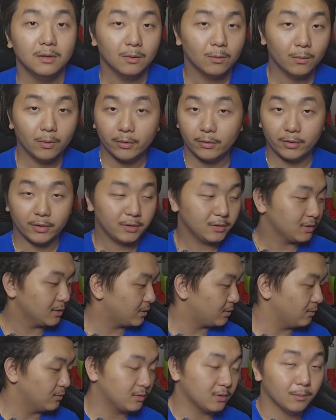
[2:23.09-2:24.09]
Or you can
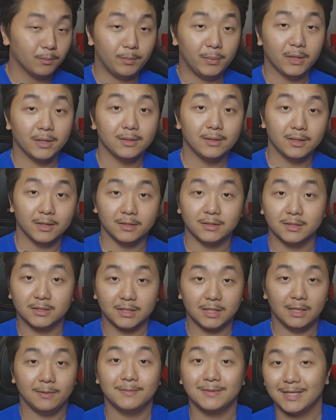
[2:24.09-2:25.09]
just use the bin and just
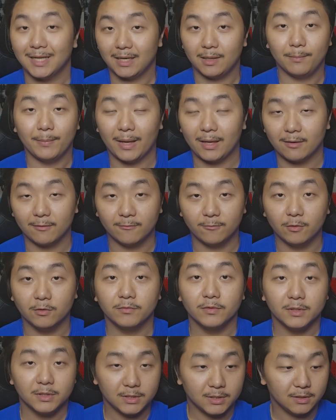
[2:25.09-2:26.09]
keep sliding back and forth
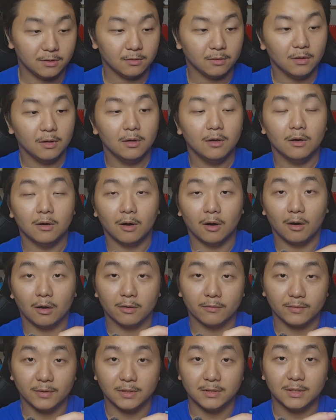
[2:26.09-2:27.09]
until all
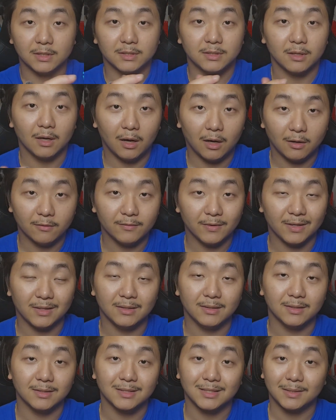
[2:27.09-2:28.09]
of this is off
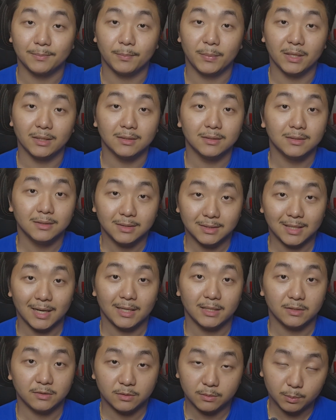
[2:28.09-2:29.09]
and the bin
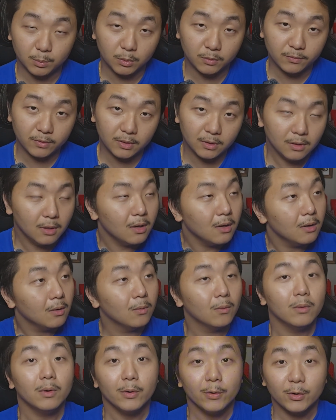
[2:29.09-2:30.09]
slides smoothly.
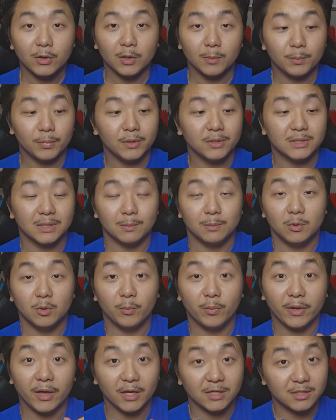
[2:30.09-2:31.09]
Or you can put some
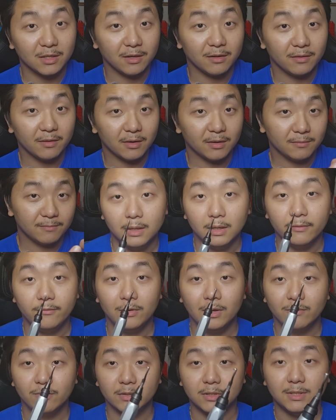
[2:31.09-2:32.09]
lubrication in there. If you
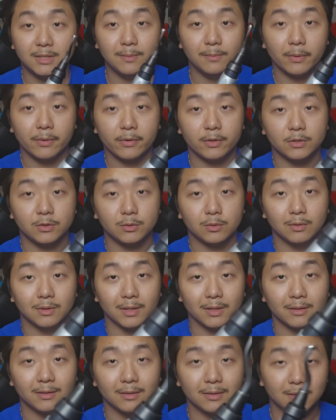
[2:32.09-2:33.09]
have a deburring tool
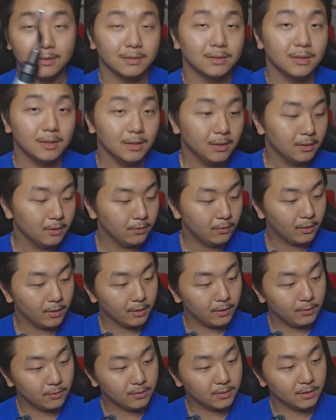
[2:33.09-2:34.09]
like this, you
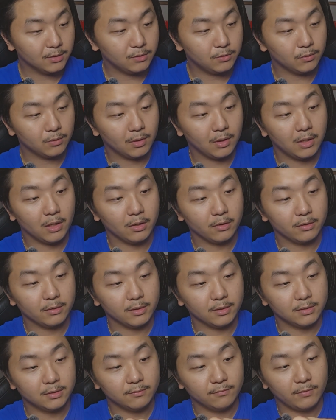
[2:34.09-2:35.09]
can use it to clear
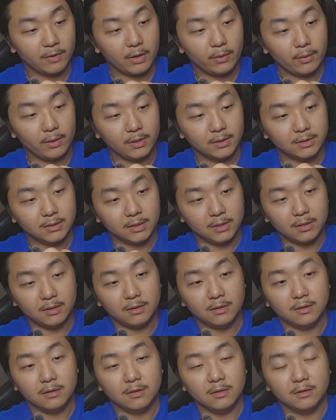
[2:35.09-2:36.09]
this very easily.
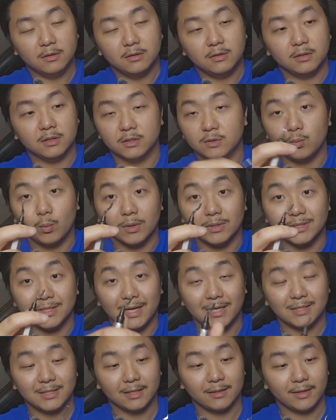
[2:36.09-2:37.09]
Just one
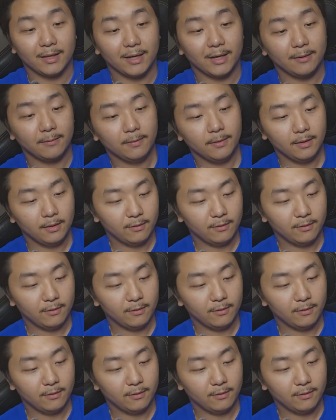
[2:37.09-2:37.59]
slice like that.